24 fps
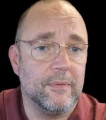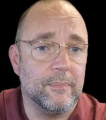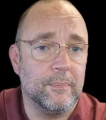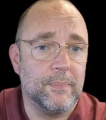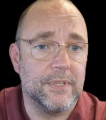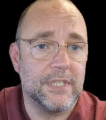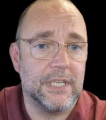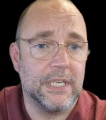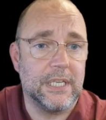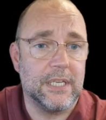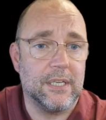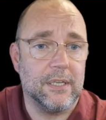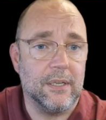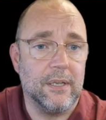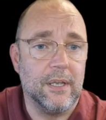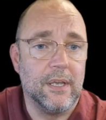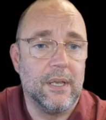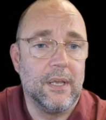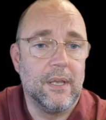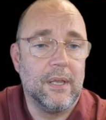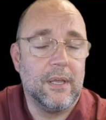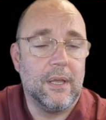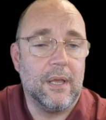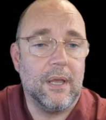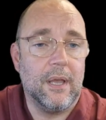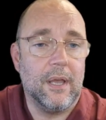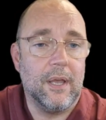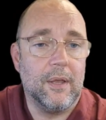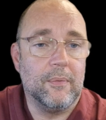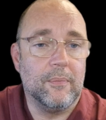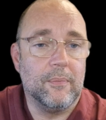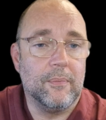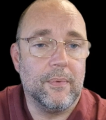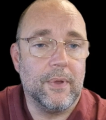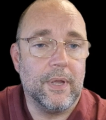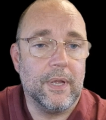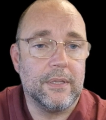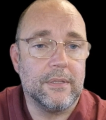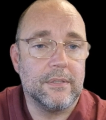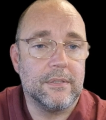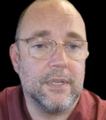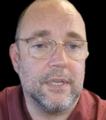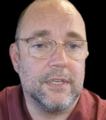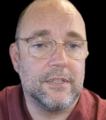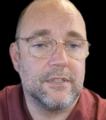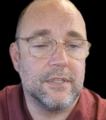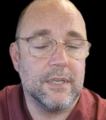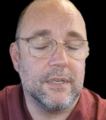in particular,
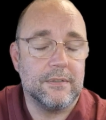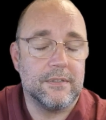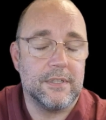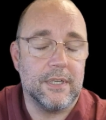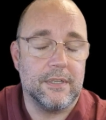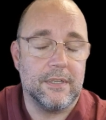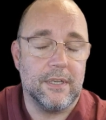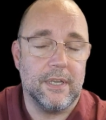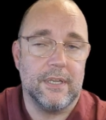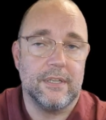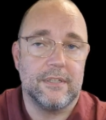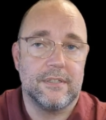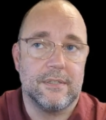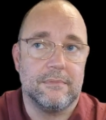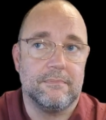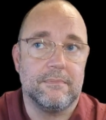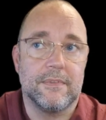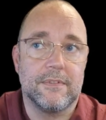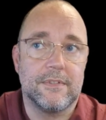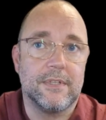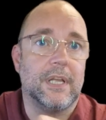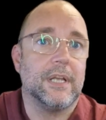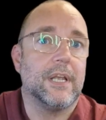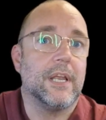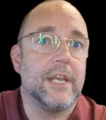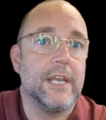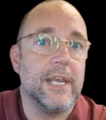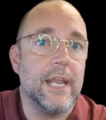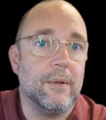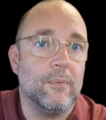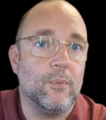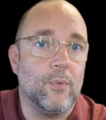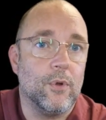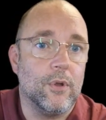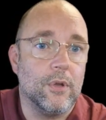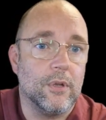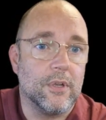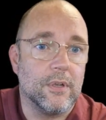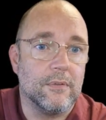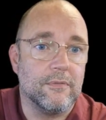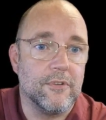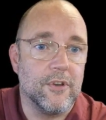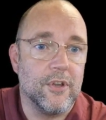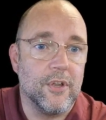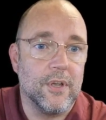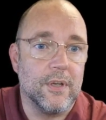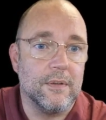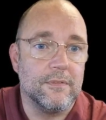it's like a network
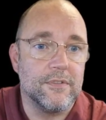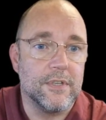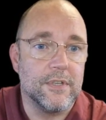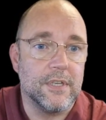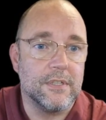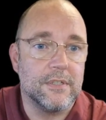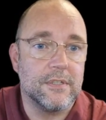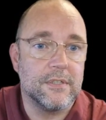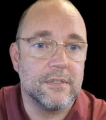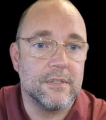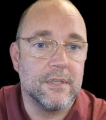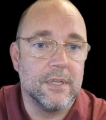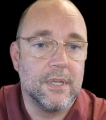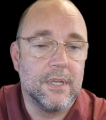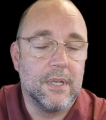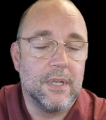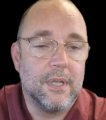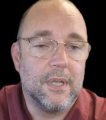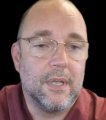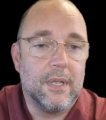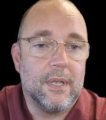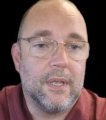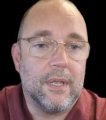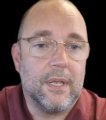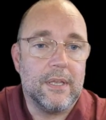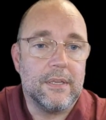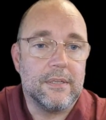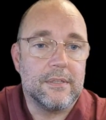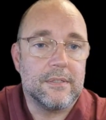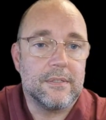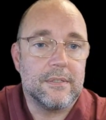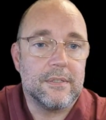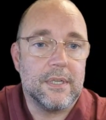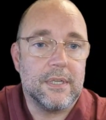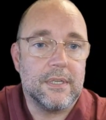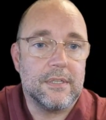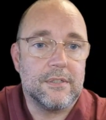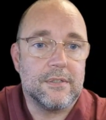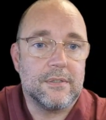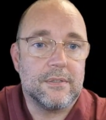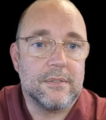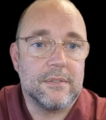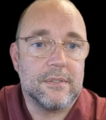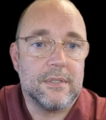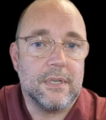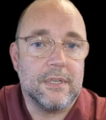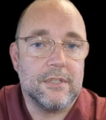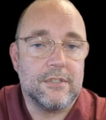of nerves.
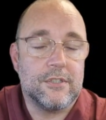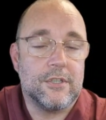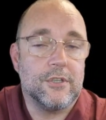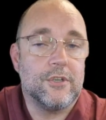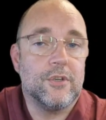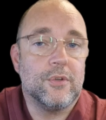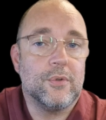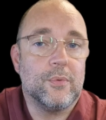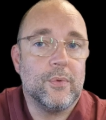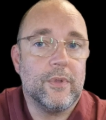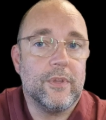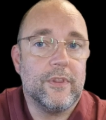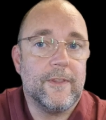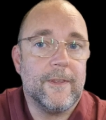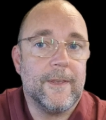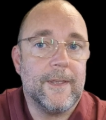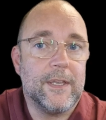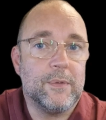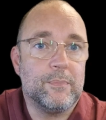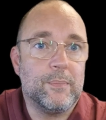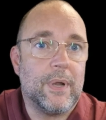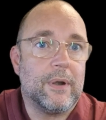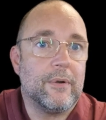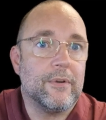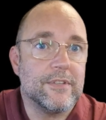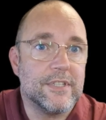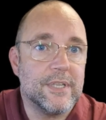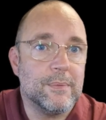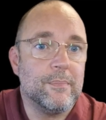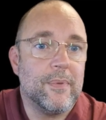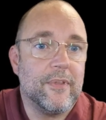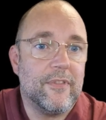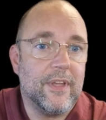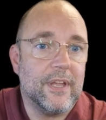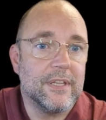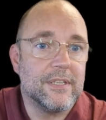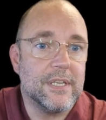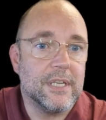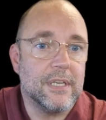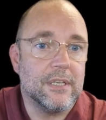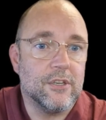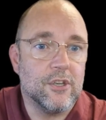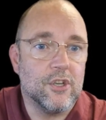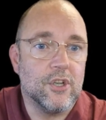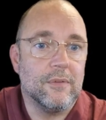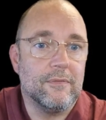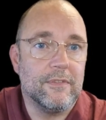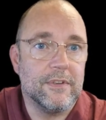It's to do with the
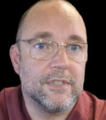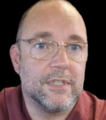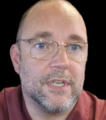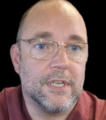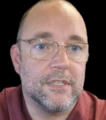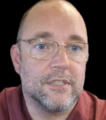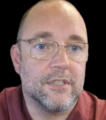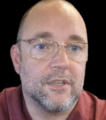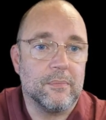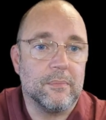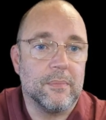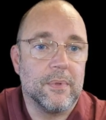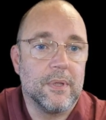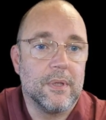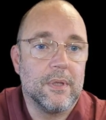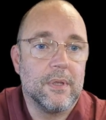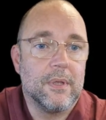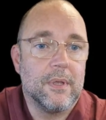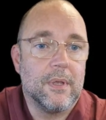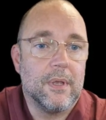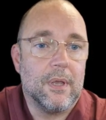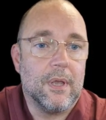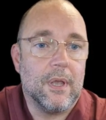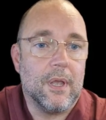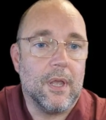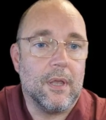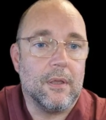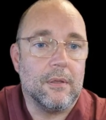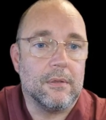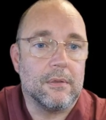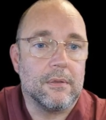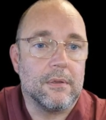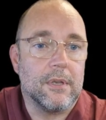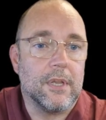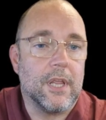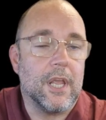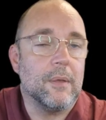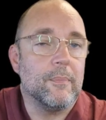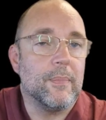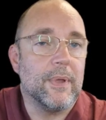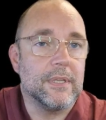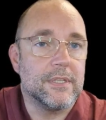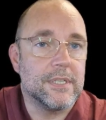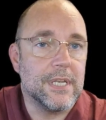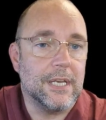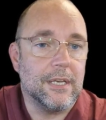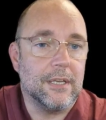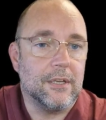parasympathetic nervous system. Can we get a
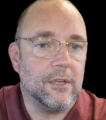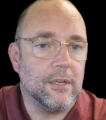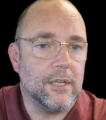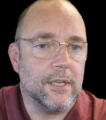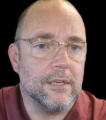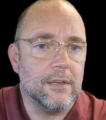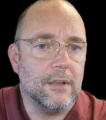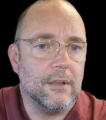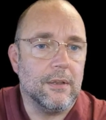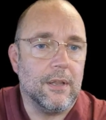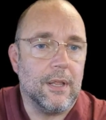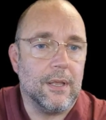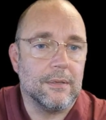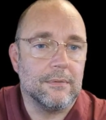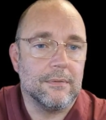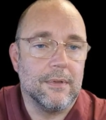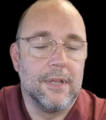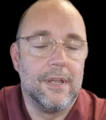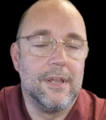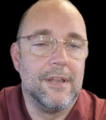bit technically? Not